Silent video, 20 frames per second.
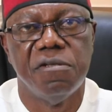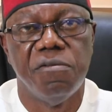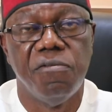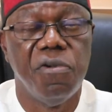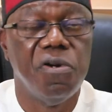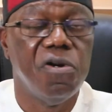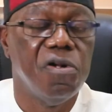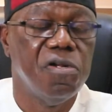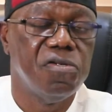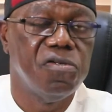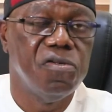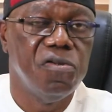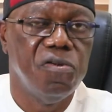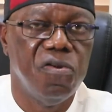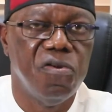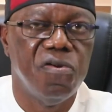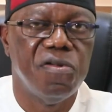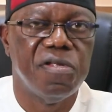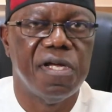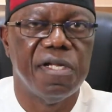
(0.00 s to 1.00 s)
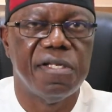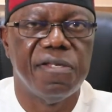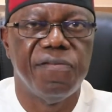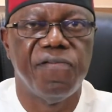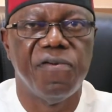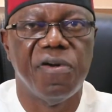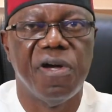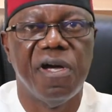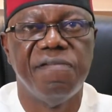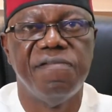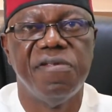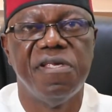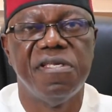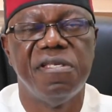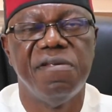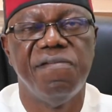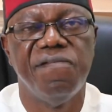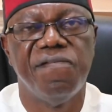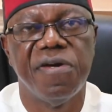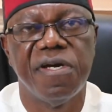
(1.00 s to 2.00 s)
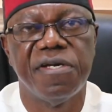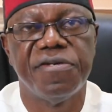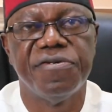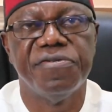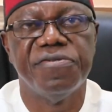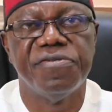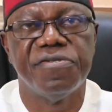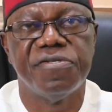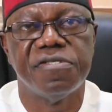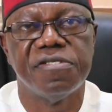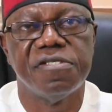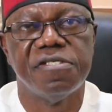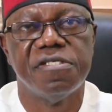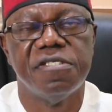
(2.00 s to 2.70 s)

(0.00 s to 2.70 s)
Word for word: You also know that if you have these infections,